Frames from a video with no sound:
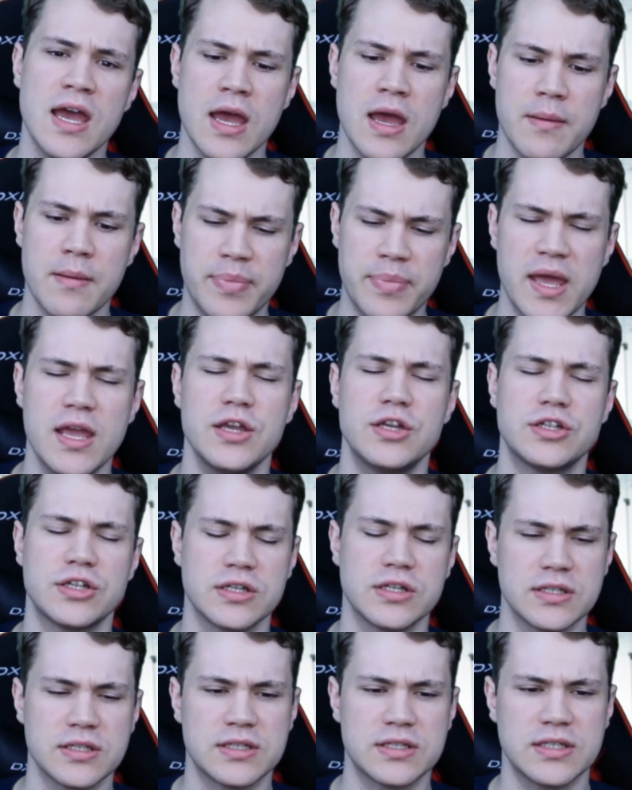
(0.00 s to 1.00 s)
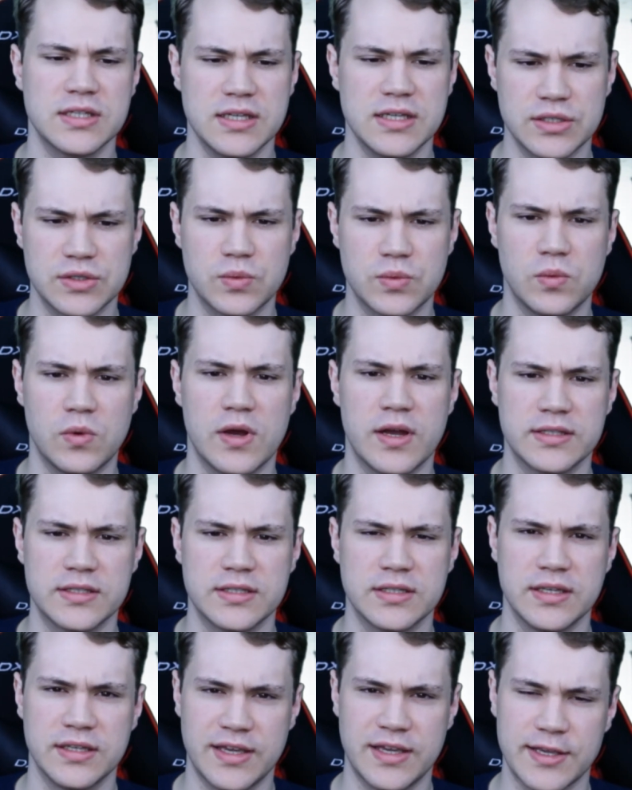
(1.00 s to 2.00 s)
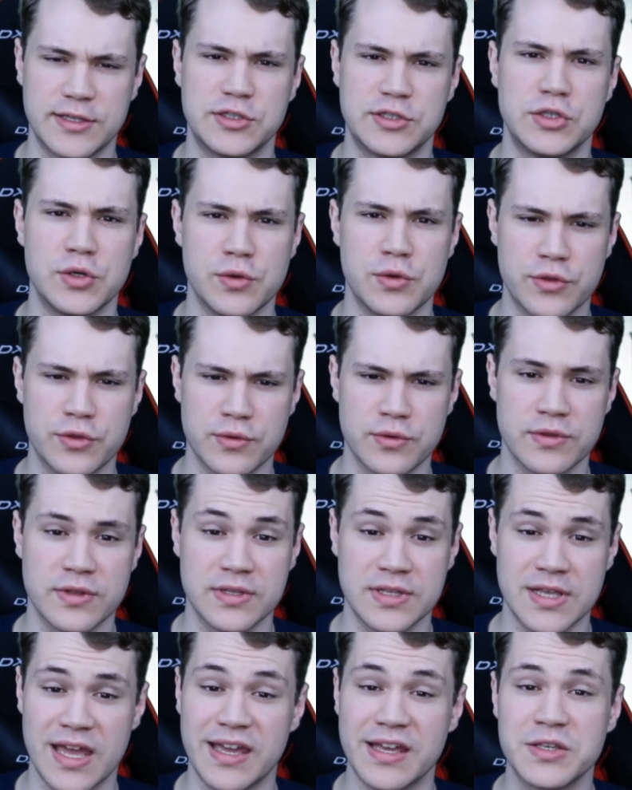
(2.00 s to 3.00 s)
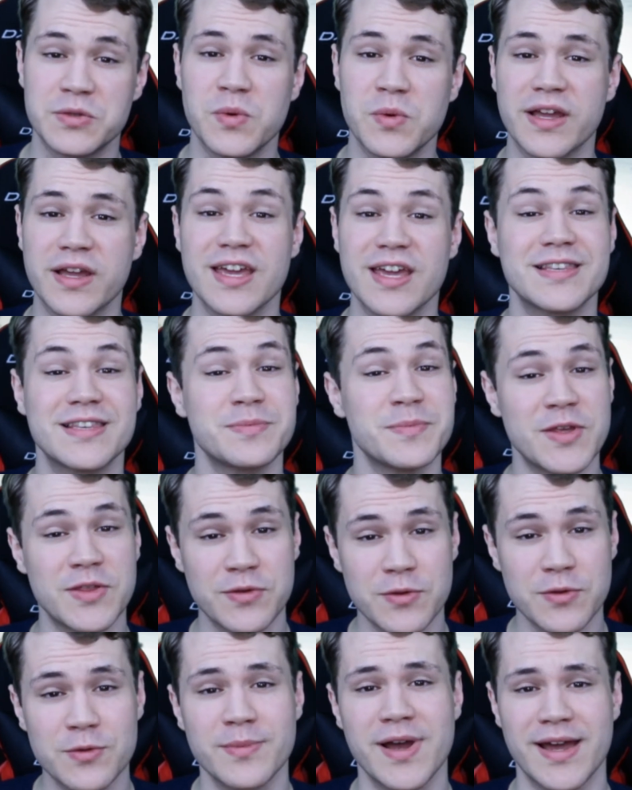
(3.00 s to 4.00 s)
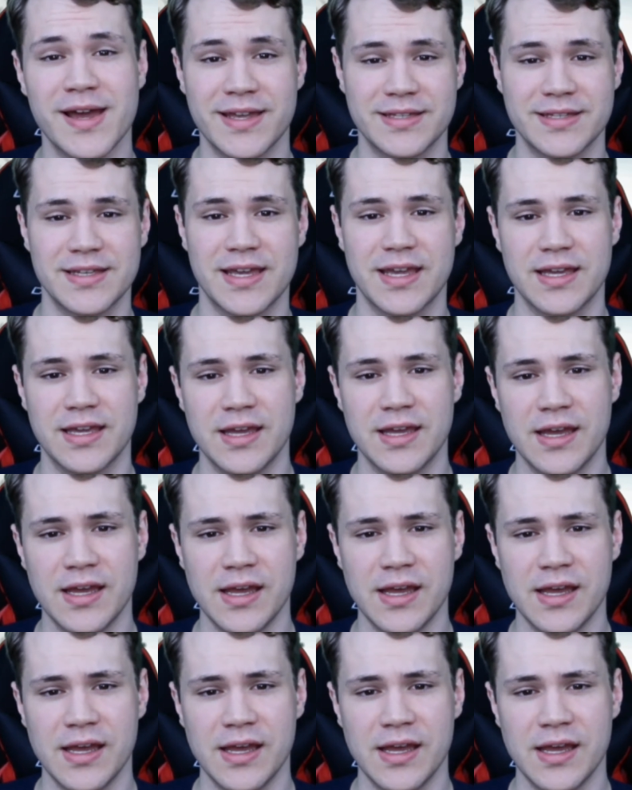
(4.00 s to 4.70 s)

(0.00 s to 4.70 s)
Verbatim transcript: Patience is what gets you through the day. It's what gets me through my day.